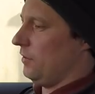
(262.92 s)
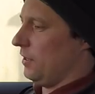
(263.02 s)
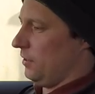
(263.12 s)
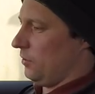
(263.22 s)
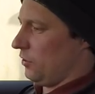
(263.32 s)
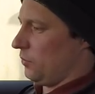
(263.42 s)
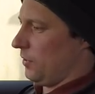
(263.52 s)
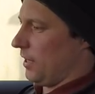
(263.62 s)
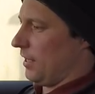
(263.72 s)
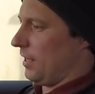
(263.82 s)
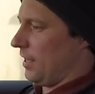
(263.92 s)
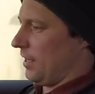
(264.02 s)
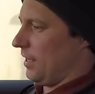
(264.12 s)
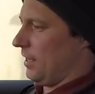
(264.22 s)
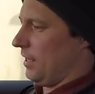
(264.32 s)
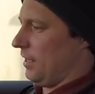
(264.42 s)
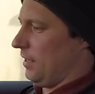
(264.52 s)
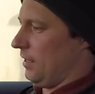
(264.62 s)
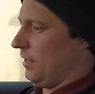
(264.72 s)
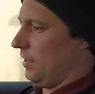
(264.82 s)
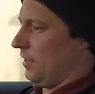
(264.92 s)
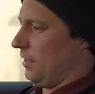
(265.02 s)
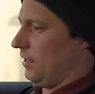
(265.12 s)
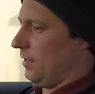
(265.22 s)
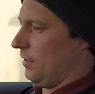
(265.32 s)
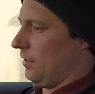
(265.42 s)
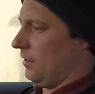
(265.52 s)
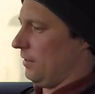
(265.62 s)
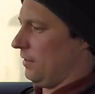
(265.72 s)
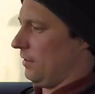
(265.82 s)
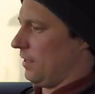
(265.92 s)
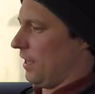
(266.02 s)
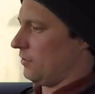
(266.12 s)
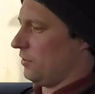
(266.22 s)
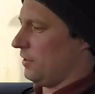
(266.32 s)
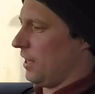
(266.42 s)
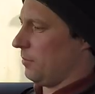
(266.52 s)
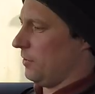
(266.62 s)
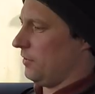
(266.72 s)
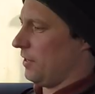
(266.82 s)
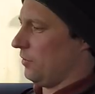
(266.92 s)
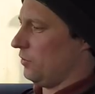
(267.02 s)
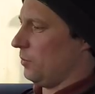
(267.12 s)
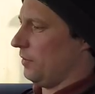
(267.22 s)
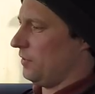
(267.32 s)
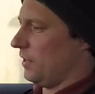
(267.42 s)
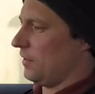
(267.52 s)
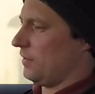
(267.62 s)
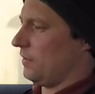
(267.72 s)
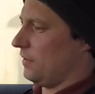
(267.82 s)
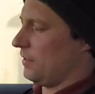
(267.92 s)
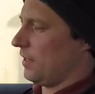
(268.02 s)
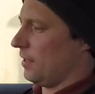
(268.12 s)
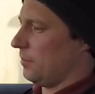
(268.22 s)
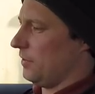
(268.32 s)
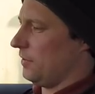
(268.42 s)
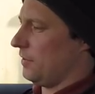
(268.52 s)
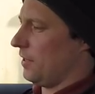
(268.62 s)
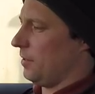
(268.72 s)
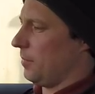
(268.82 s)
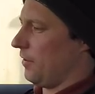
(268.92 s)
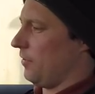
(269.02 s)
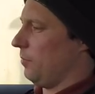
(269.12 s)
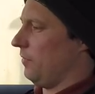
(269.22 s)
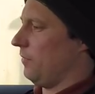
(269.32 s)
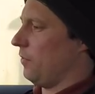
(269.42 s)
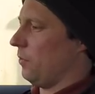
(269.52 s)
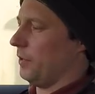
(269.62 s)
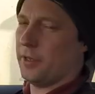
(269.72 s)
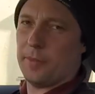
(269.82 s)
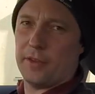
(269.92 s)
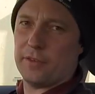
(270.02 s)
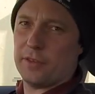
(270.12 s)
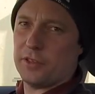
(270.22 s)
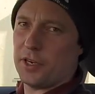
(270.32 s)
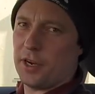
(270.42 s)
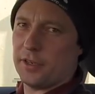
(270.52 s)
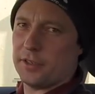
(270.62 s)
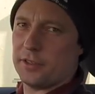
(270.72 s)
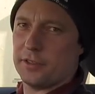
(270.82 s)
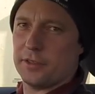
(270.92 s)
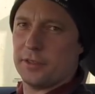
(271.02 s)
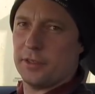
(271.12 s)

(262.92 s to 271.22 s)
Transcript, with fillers: still just with that uh, extra segment now, so we have six, six segments on the battery before we commence the charge.